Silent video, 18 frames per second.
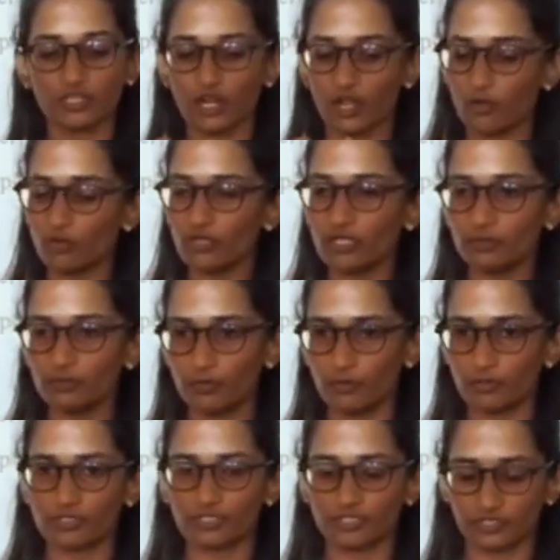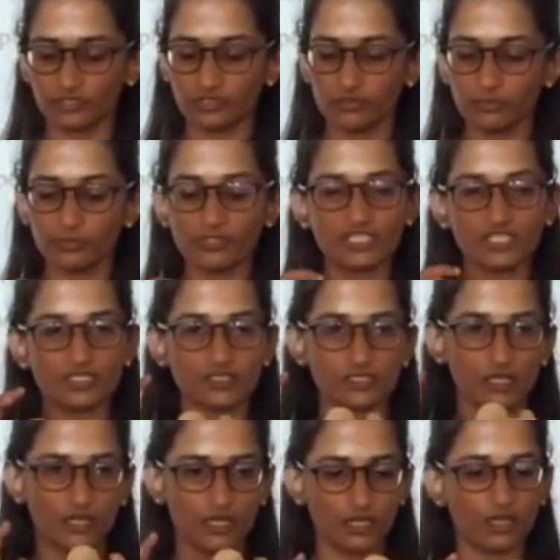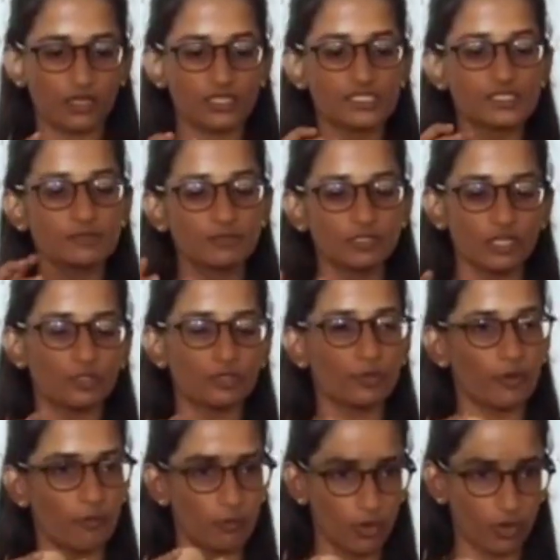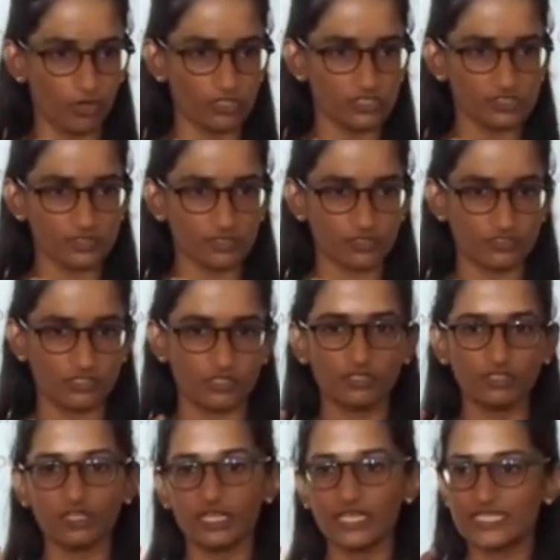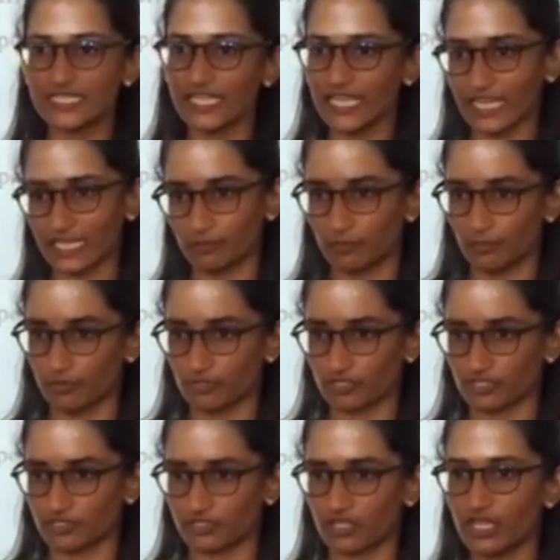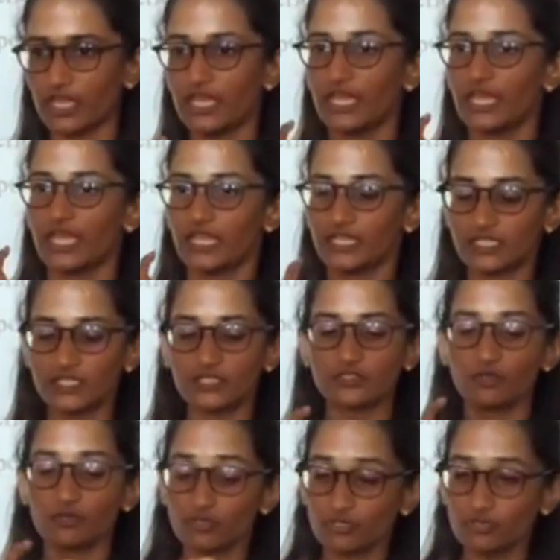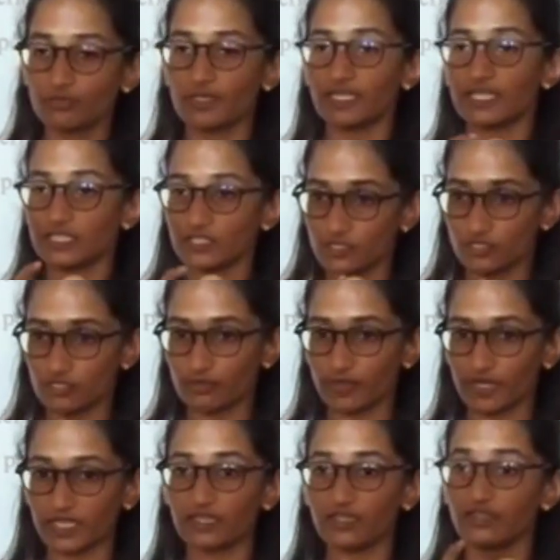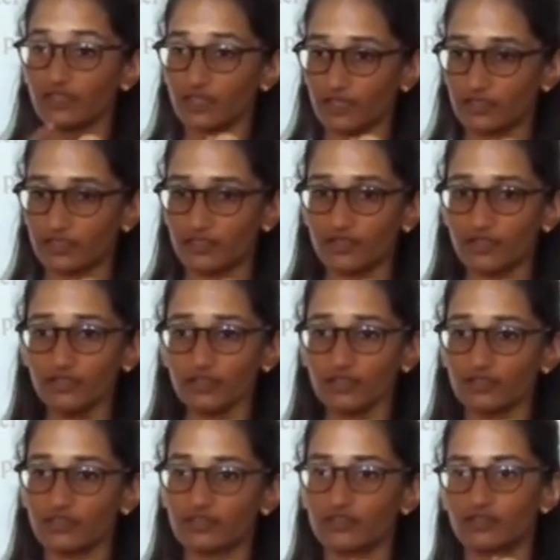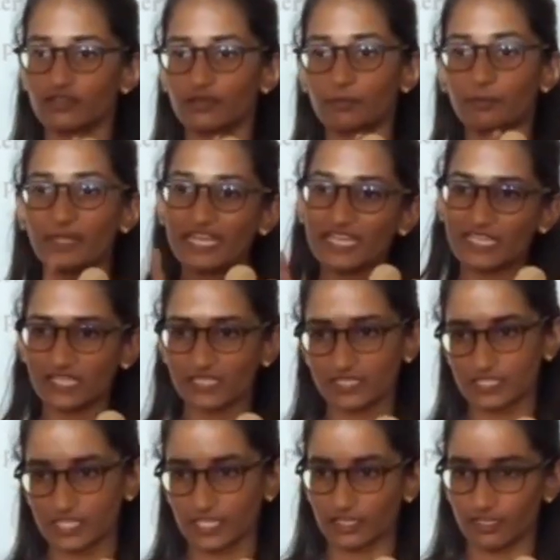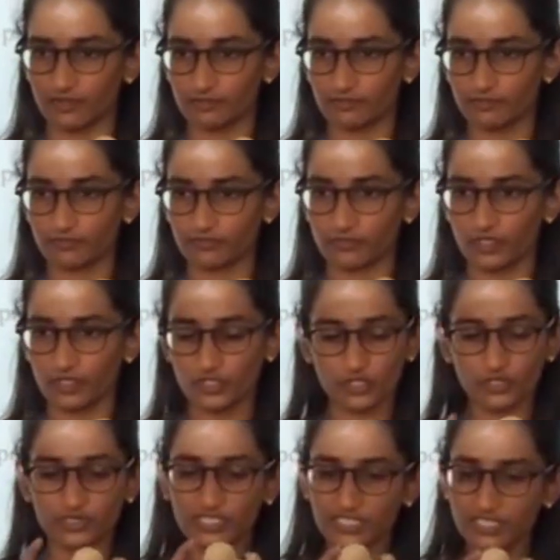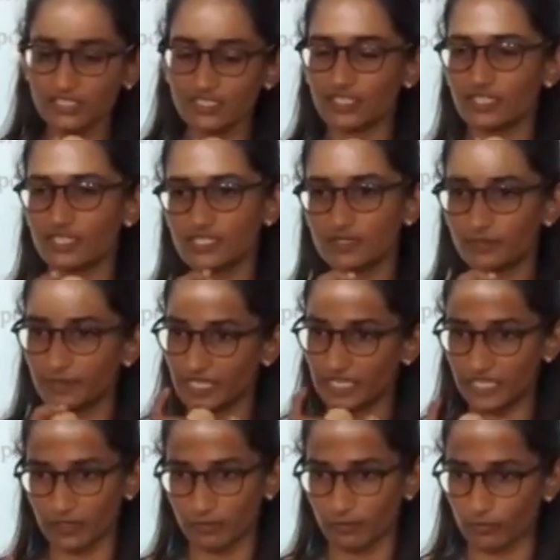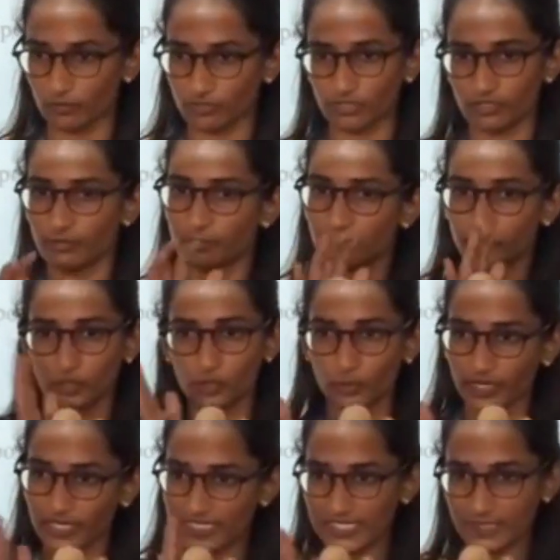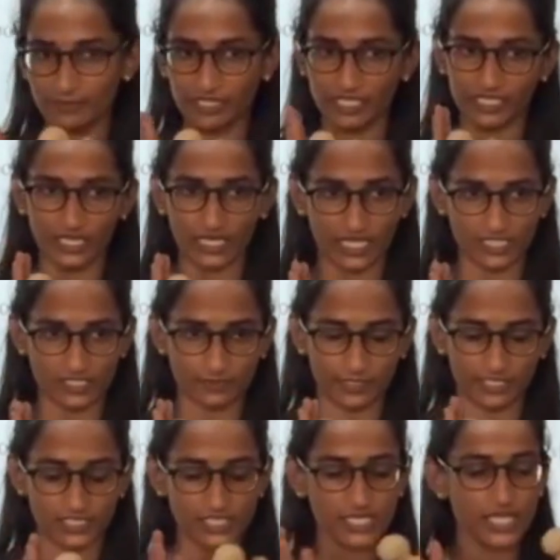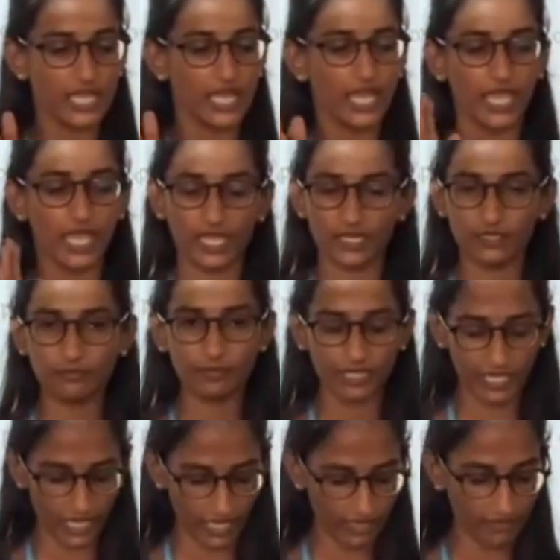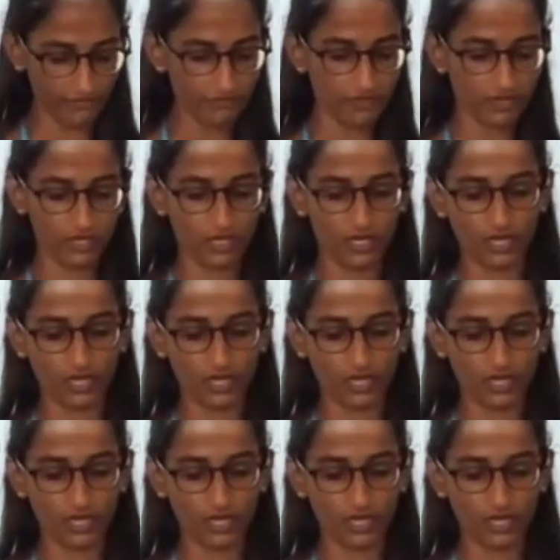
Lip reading: rounded portion, which is similar to a ball structure, is the head portion. It is usually situated in the medial side. So this is the medial portion towards the medial aspect, and we have